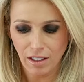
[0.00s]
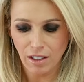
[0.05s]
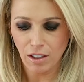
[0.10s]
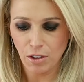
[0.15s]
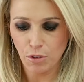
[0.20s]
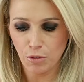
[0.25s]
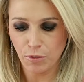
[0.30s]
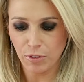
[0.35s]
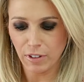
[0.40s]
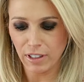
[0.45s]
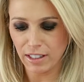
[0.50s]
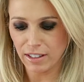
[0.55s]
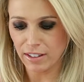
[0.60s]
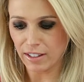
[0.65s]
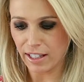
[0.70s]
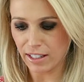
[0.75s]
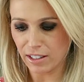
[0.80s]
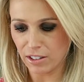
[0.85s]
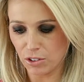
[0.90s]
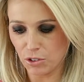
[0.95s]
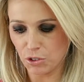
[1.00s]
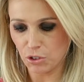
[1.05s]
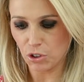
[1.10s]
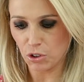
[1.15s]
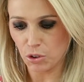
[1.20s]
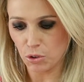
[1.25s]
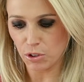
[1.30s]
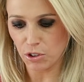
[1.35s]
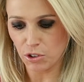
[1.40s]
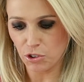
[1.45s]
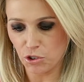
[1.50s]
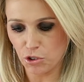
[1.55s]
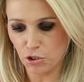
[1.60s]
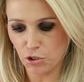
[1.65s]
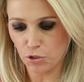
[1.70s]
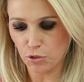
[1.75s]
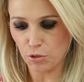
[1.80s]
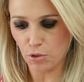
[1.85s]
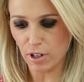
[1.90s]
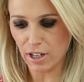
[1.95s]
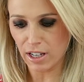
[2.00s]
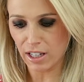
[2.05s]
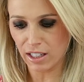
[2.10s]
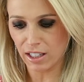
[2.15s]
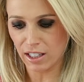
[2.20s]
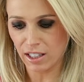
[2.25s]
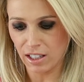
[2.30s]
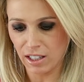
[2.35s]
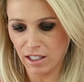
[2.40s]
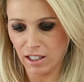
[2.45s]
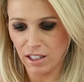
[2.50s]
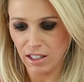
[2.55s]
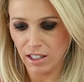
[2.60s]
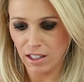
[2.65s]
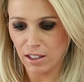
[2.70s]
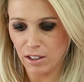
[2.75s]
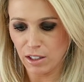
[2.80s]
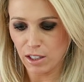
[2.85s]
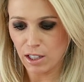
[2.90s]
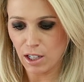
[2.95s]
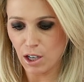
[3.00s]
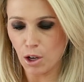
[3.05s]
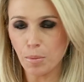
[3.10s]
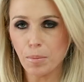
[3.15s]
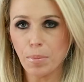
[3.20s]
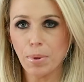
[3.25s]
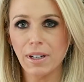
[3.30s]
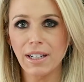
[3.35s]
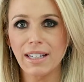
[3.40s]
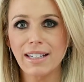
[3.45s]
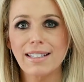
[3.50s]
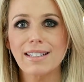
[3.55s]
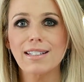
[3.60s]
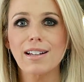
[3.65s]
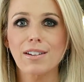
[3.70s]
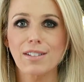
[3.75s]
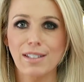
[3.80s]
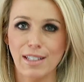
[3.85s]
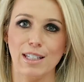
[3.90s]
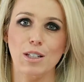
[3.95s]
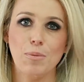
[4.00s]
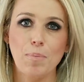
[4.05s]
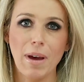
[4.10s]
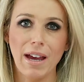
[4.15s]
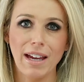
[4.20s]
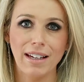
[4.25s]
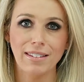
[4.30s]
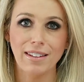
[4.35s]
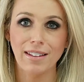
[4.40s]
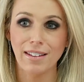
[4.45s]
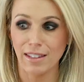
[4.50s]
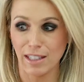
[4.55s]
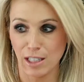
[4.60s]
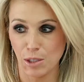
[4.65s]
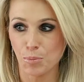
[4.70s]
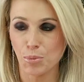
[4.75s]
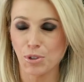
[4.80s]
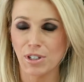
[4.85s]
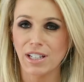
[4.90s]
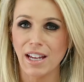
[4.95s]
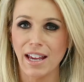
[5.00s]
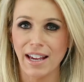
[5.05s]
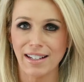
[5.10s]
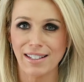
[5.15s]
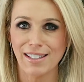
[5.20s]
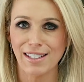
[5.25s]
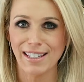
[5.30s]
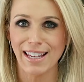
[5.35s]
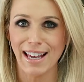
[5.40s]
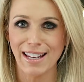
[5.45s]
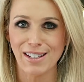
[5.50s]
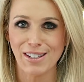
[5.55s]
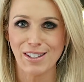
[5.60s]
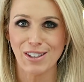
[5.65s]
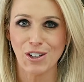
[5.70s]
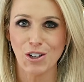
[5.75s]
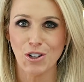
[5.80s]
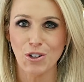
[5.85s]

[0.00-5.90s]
Hopefully that'll do the trick. The company does expect that this protects against the